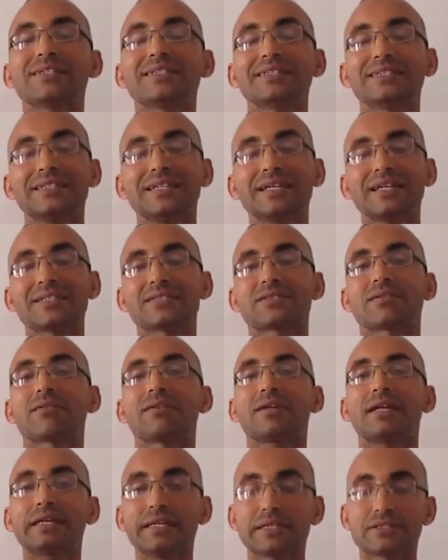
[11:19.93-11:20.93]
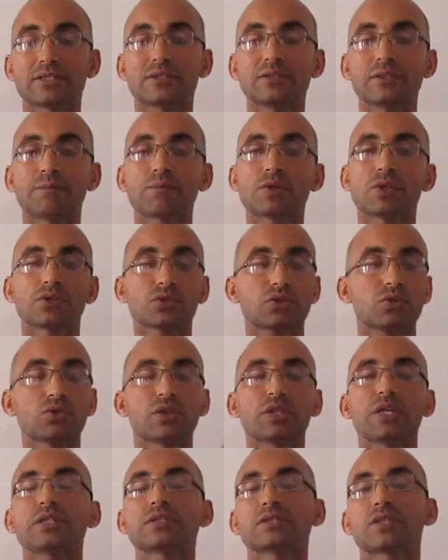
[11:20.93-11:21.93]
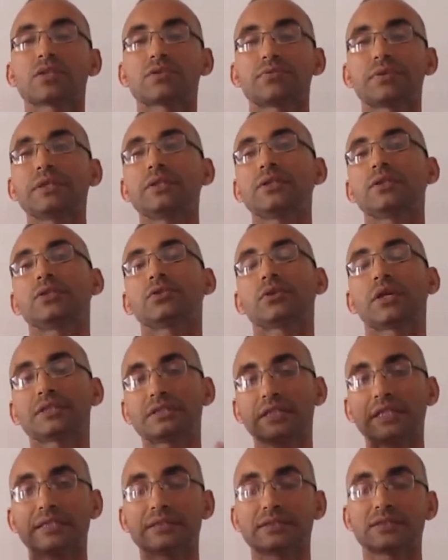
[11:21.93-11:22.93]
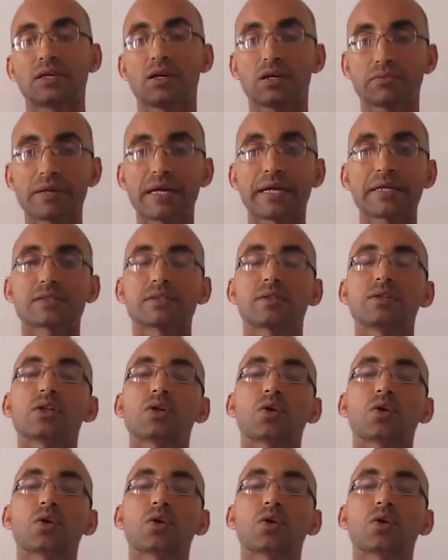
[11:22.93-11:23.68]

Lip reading: is related to these three unities. All right.